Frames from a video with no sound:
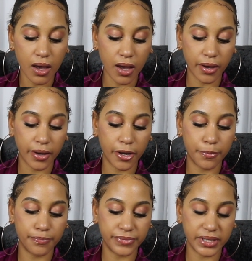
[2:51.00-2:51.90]

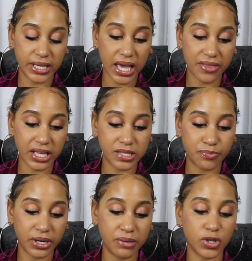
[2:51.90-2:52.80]
Yeah, that's
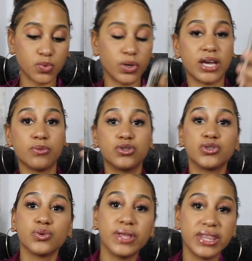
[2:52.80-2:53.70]
pretty much what I would
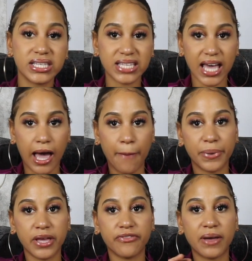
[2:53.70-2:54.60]
do in this app.
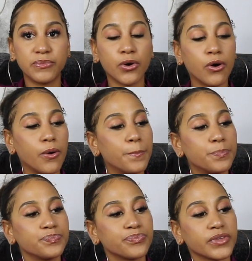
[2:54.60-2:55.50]
If I'm not
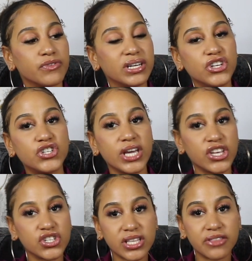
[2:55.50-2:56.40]
really
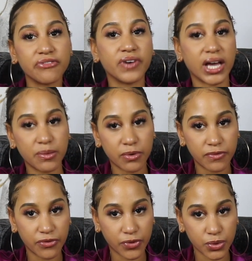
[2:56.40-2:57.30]
changing the vibe of
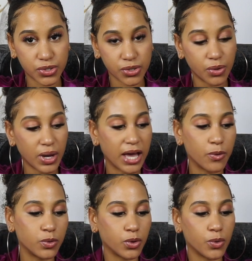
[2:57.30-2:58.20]
the photo, I
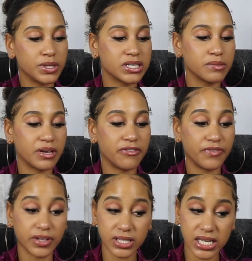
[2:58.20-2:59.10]
would go into my
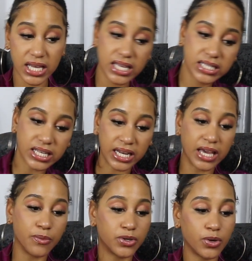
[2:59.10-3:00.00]
filters and I
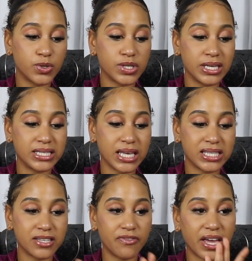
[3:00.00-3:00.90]
would go to
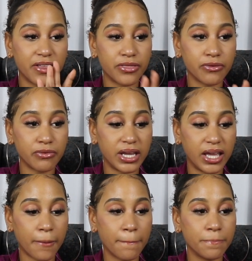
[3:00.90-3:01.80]
intensify 3,